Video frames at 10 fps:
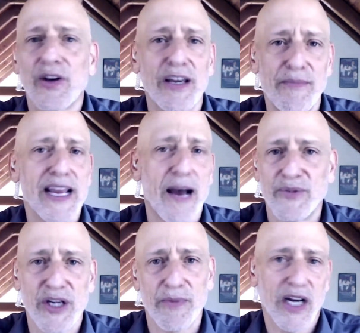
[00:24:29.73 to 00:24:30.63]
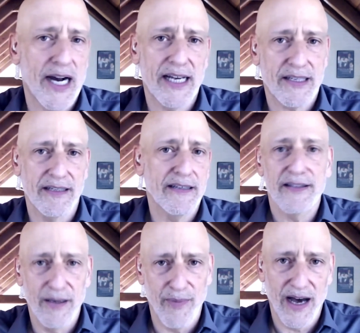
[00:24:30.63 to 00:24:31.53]
look at me, I'm Jim Acosta
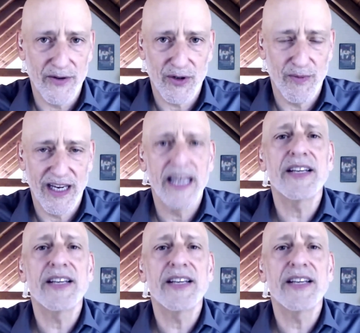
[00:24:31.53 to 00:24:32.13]
that bothers me.